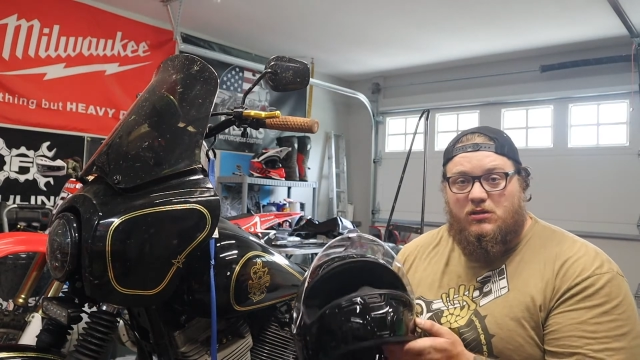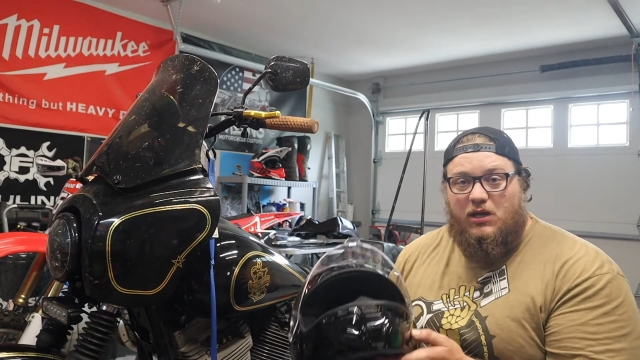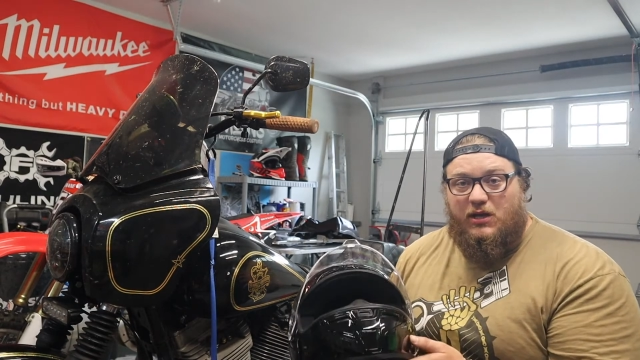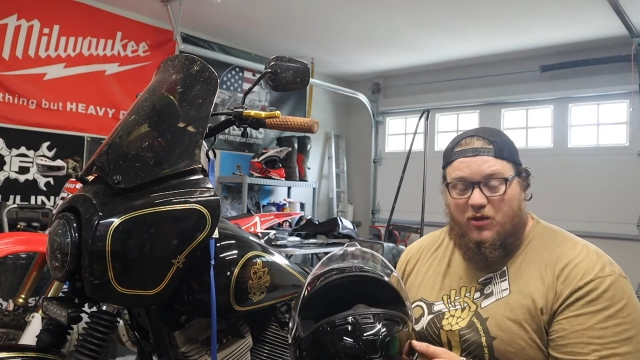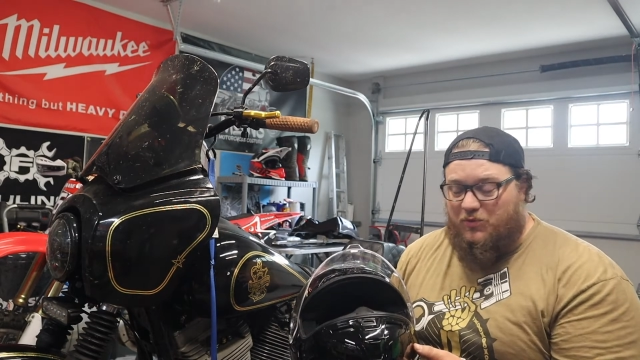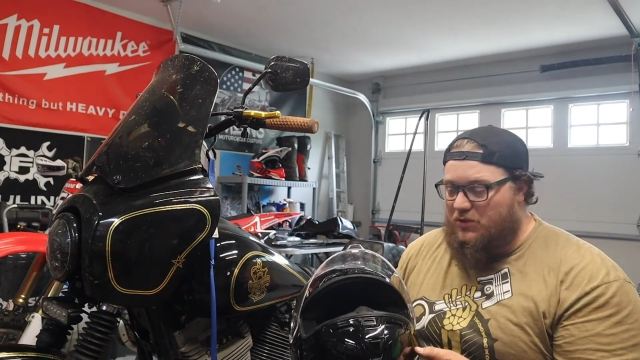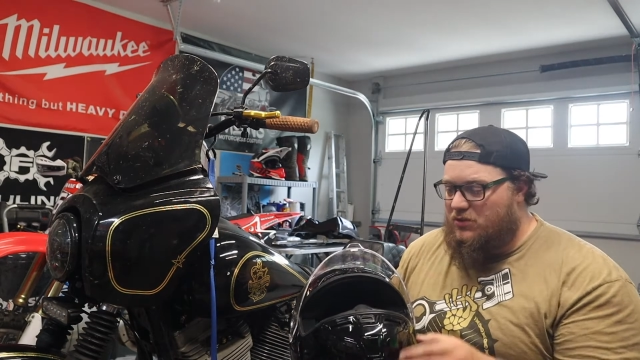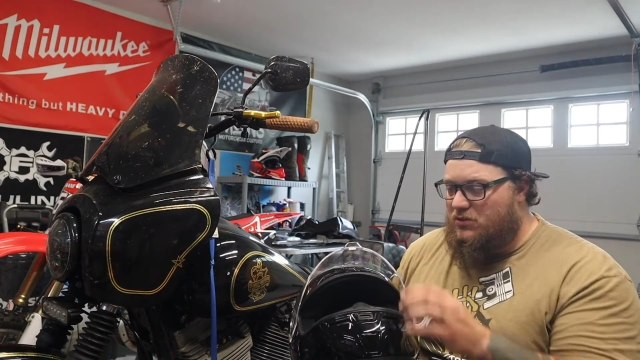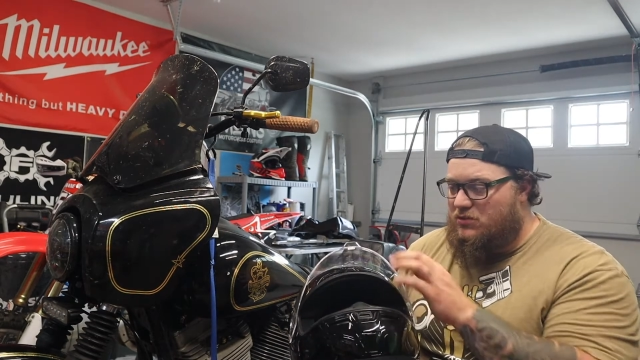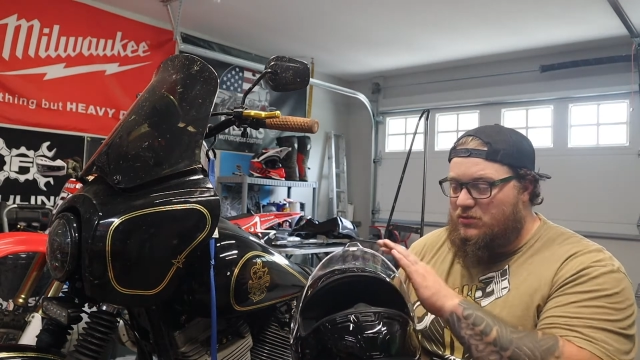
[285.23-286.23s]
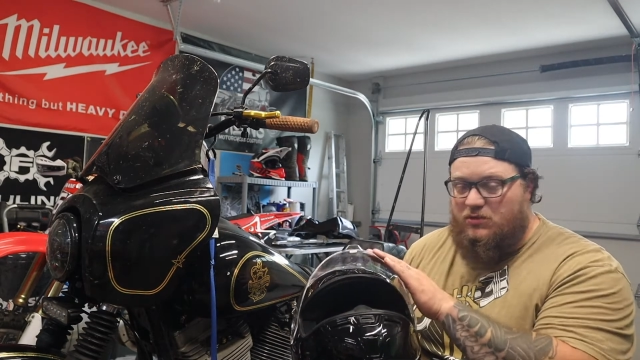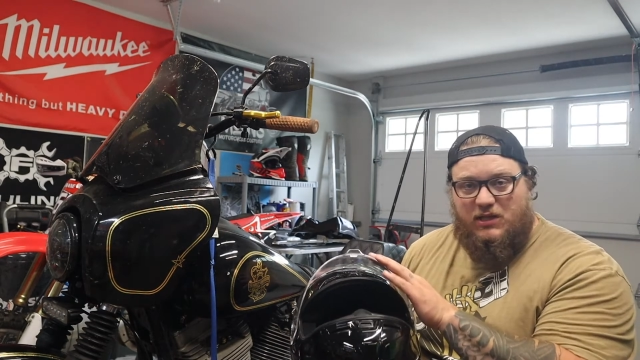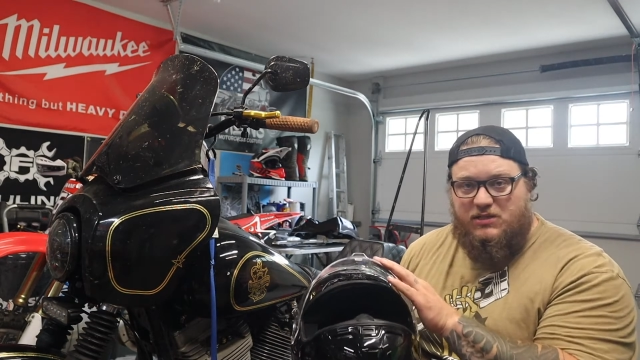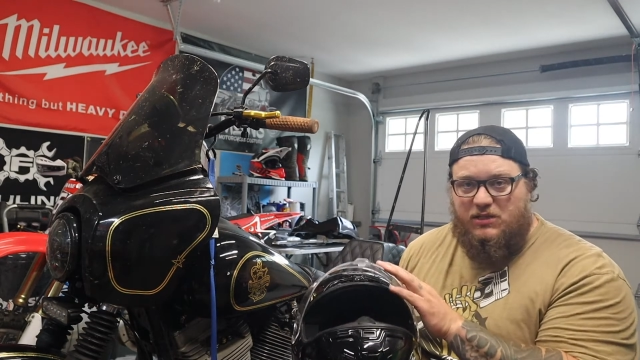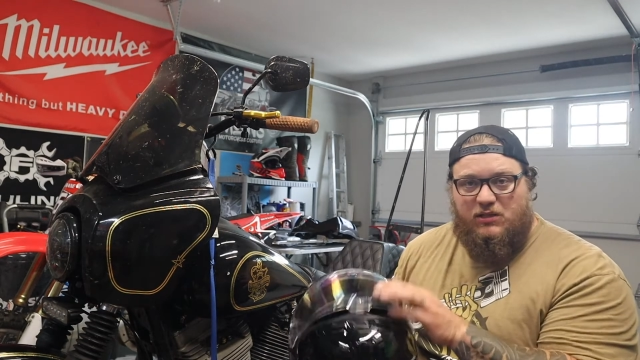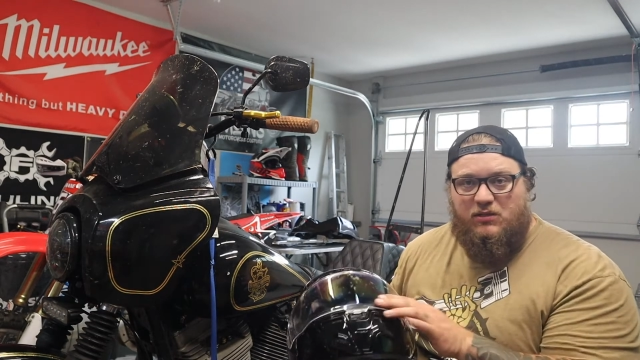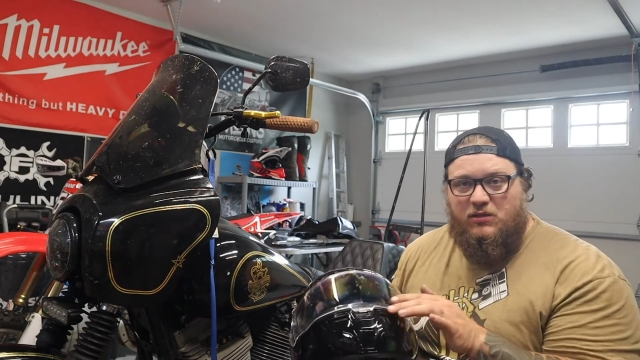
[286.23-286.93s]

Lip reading: and open. That's it.